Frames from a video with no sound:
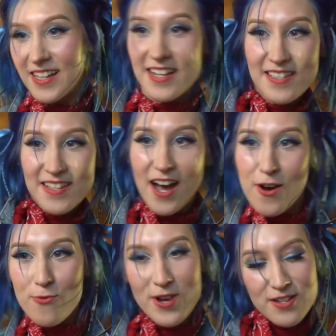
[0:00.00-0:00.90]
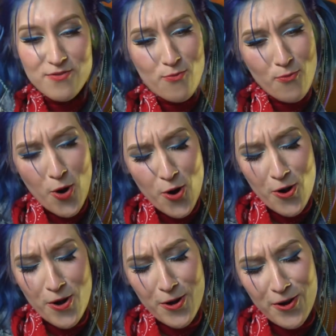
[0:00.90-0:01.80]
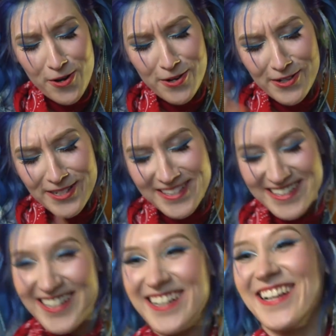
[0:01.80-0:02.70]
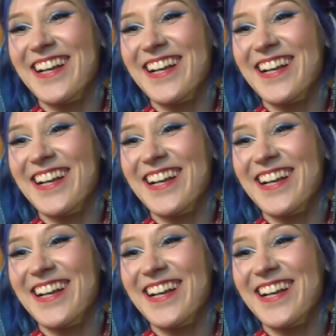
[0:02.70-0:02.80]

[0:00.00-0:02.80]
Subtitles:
That's how it works.